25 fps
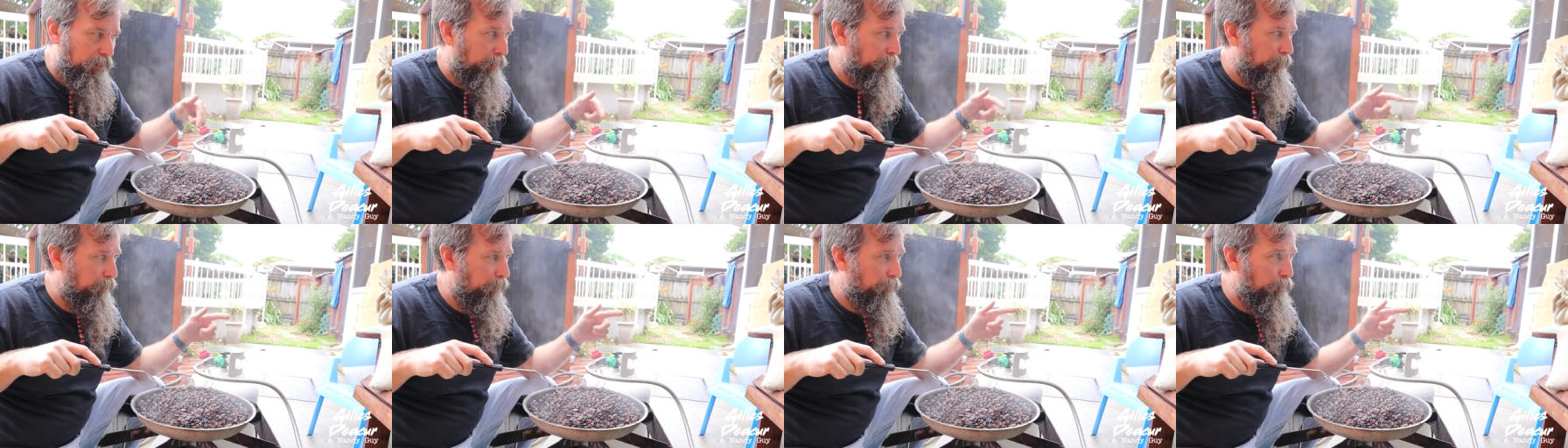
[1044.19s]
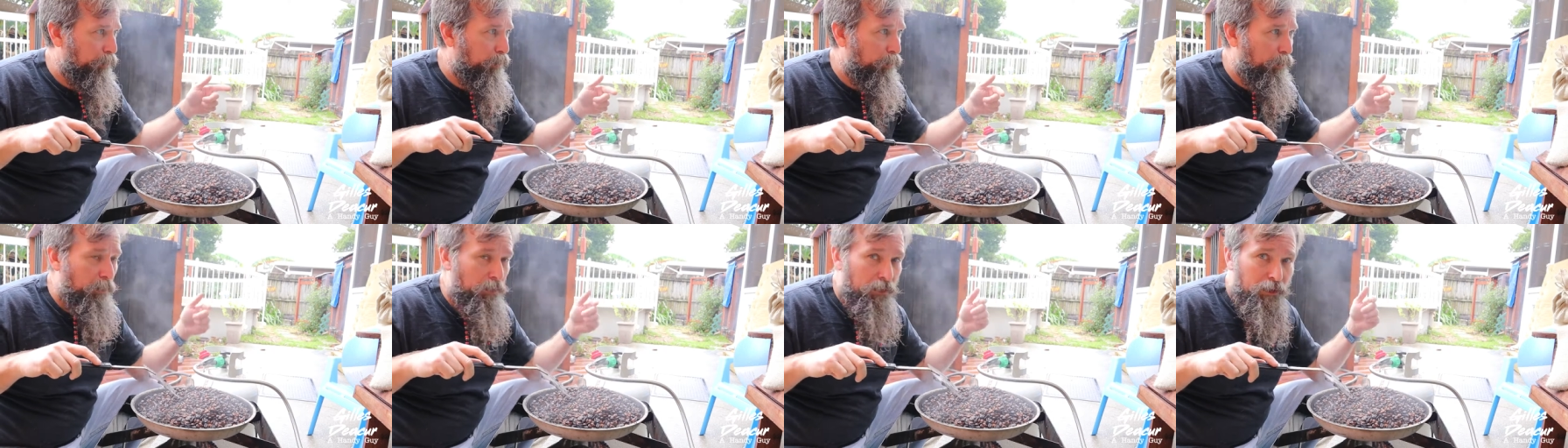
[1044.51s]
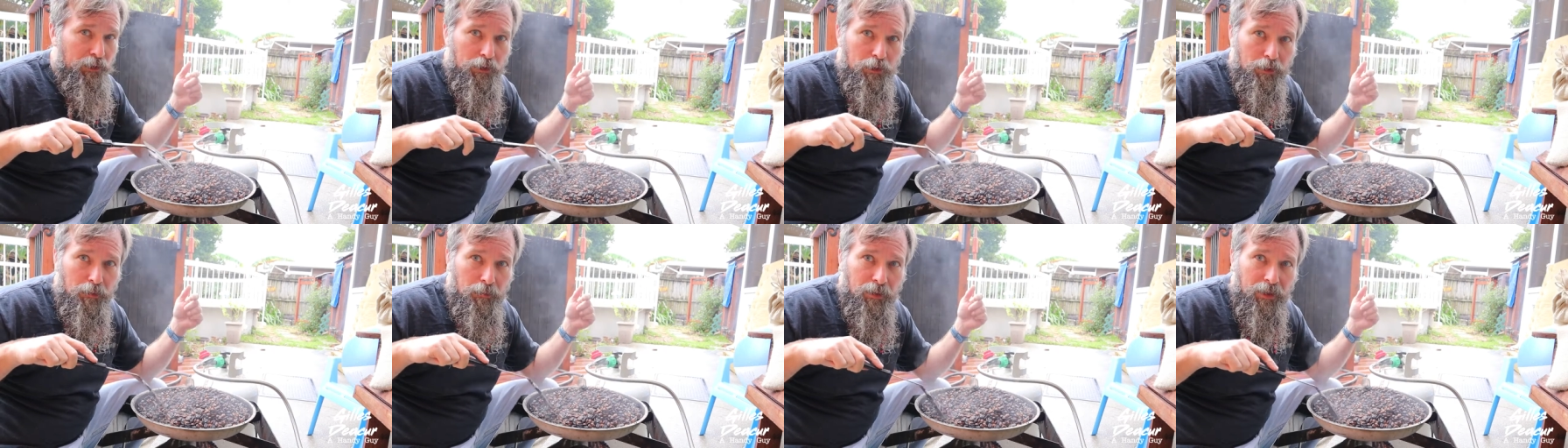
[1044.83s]
I'm going to pour
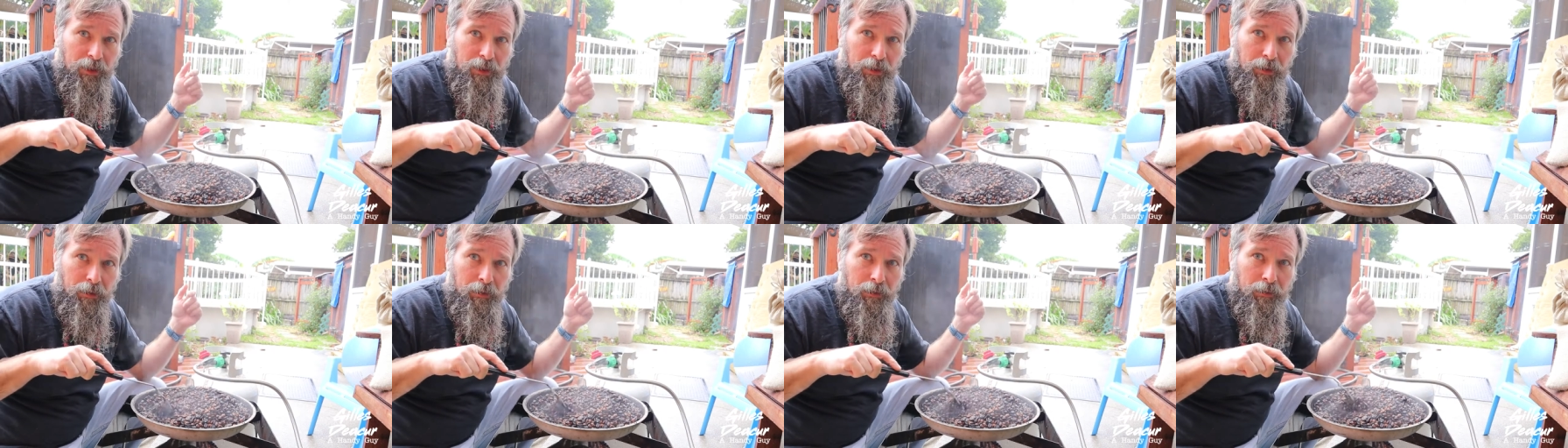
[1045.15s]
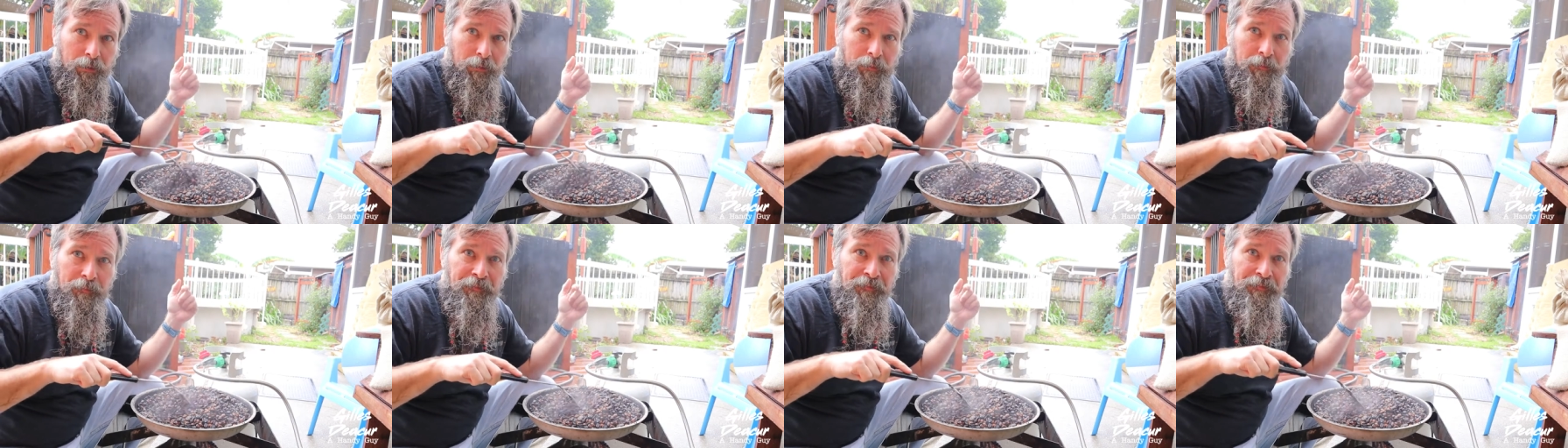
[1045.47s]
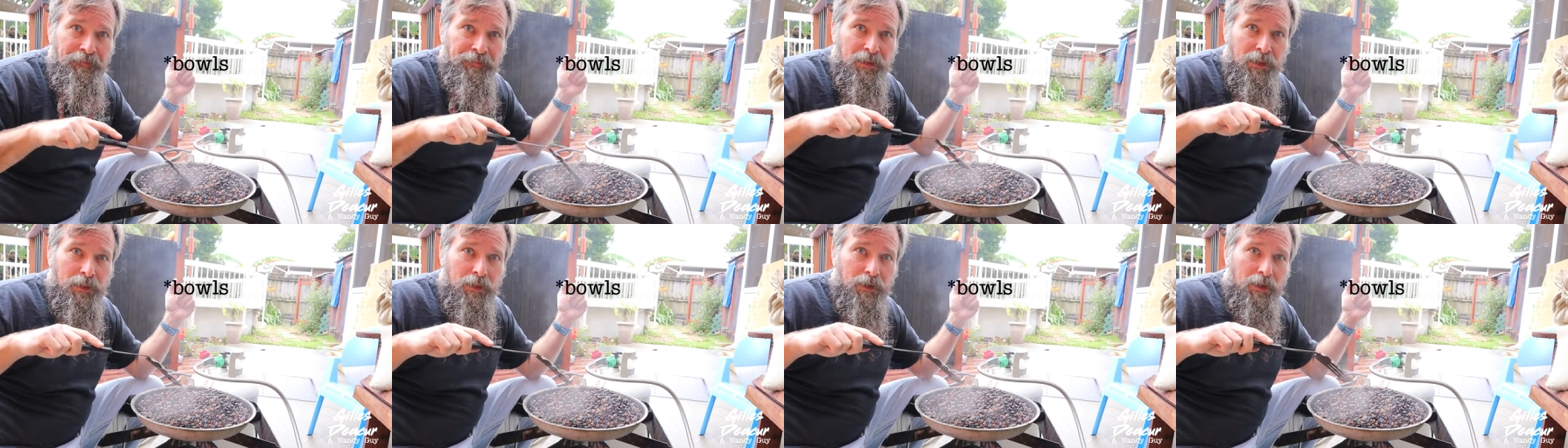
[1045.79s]
into my
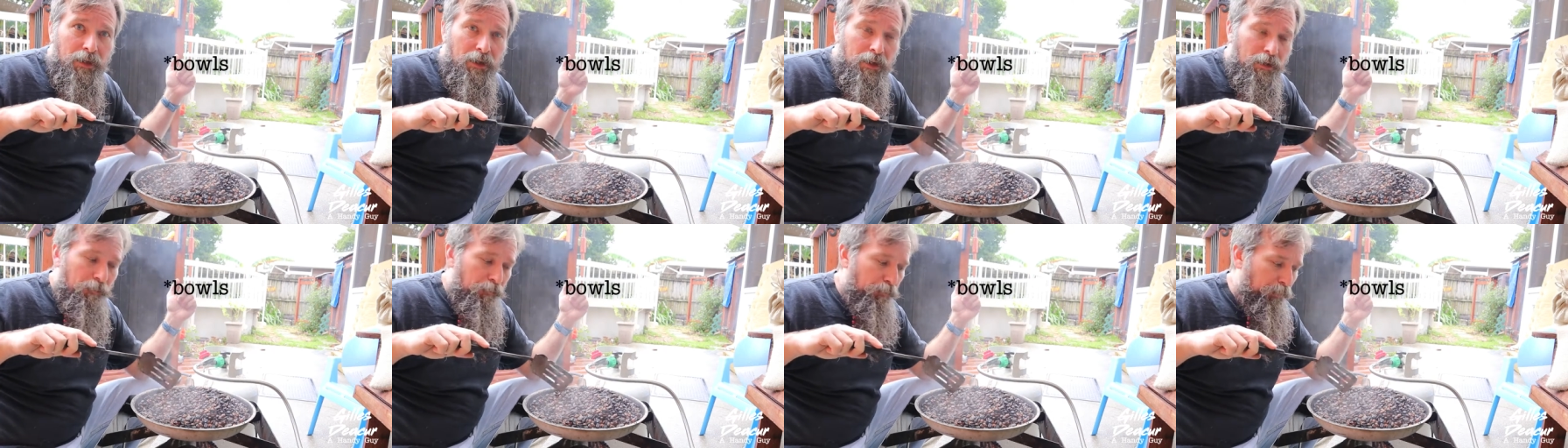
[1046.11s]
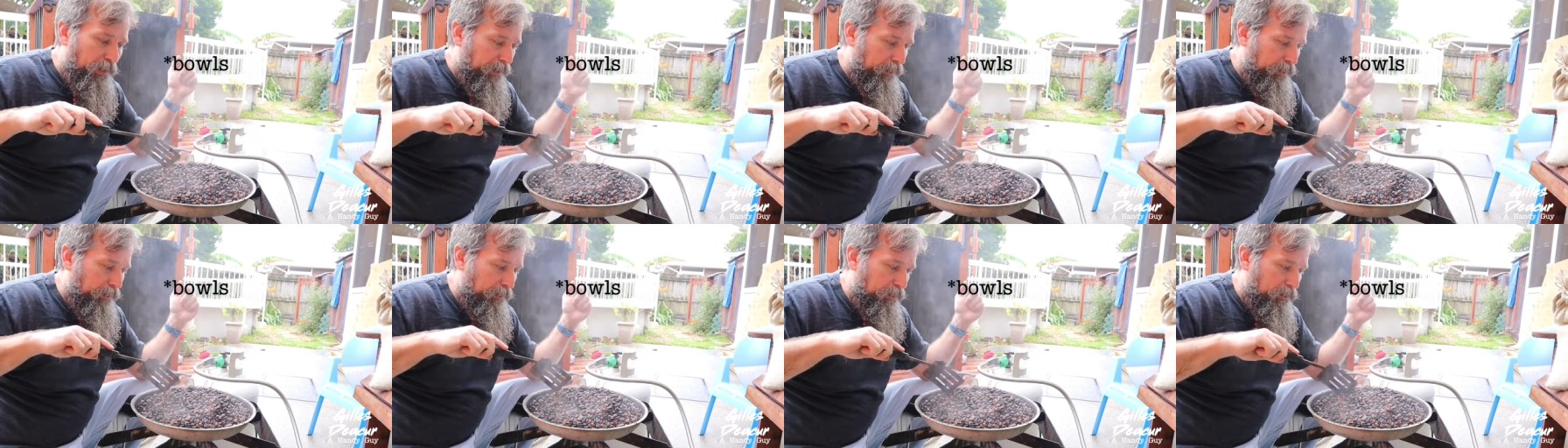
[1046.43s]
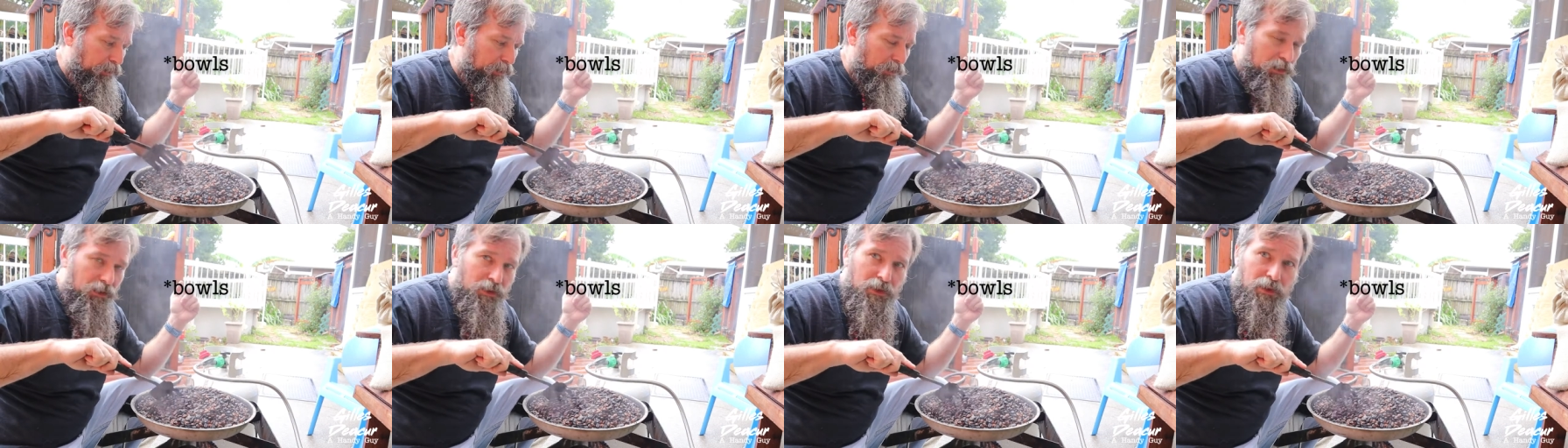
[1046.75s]

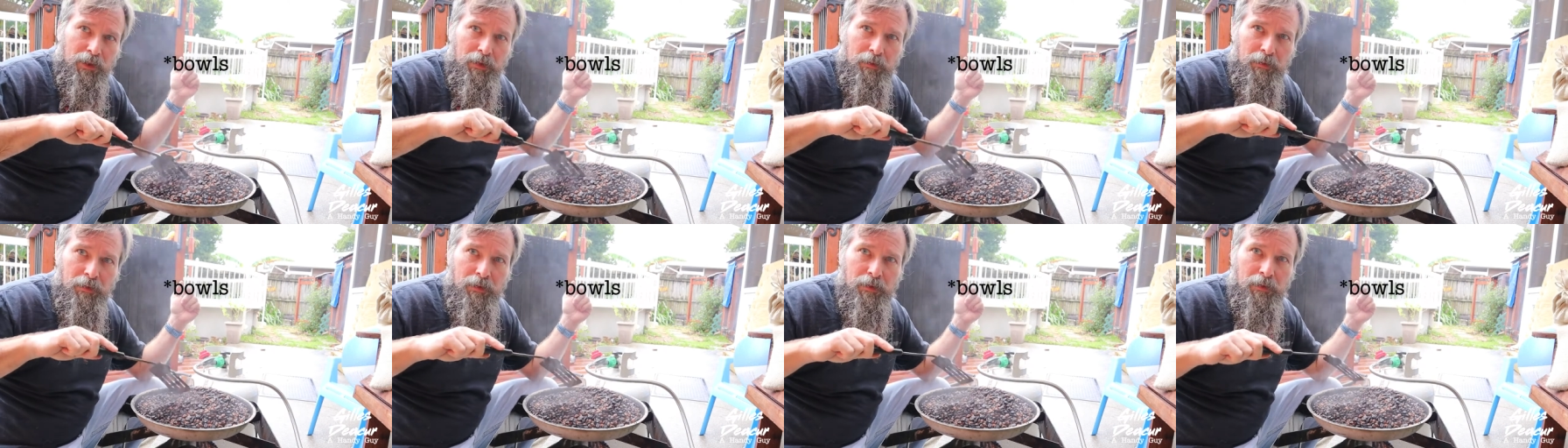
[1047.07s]
buckets.